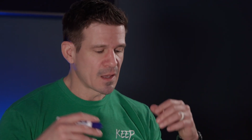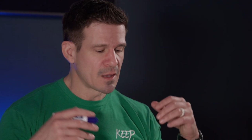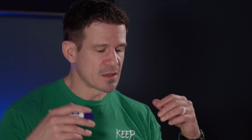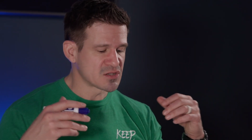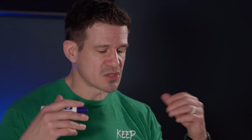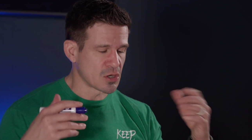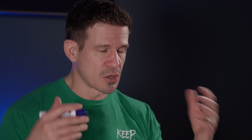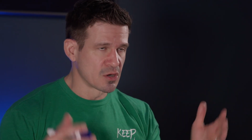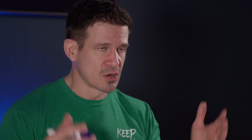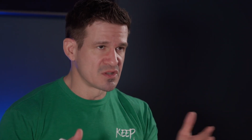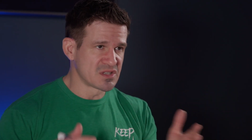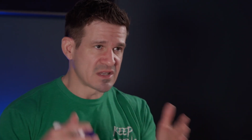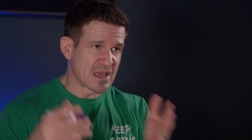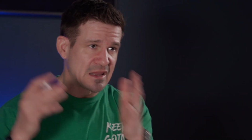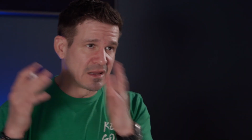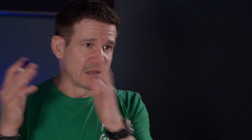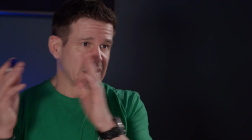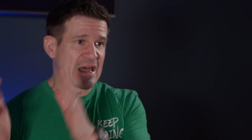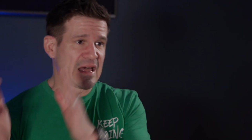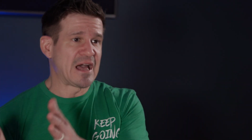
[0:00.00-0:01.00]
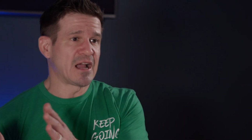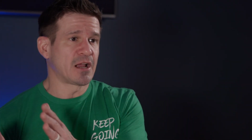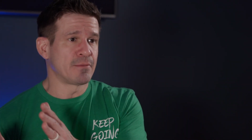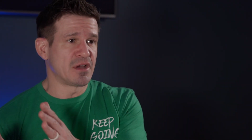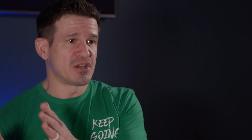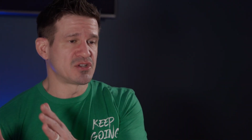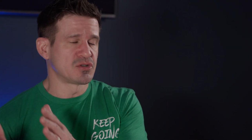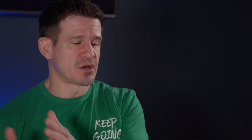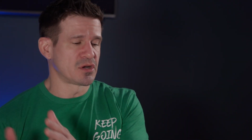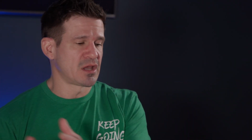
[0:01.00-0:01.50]
turns a lag
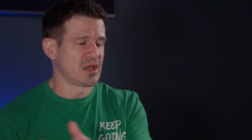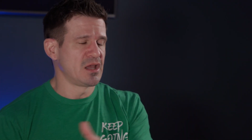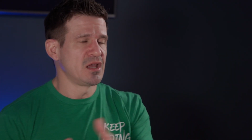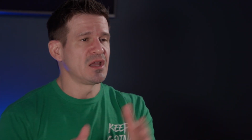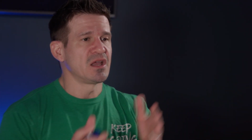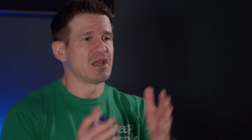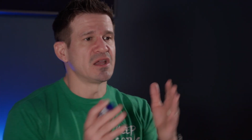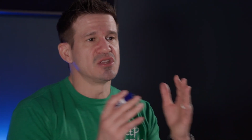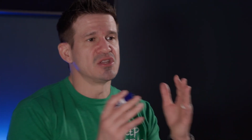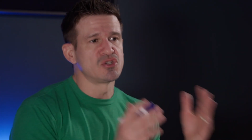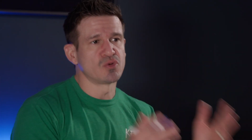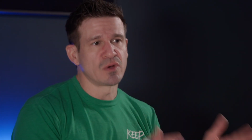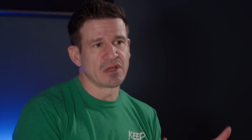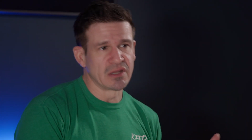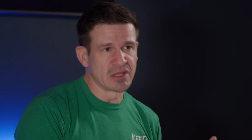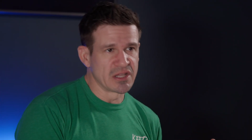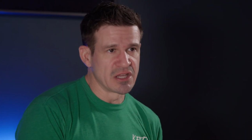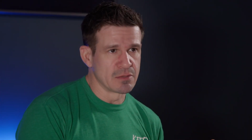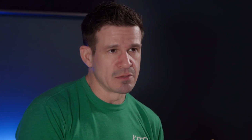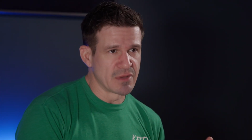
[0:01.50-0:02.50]
metric into a lead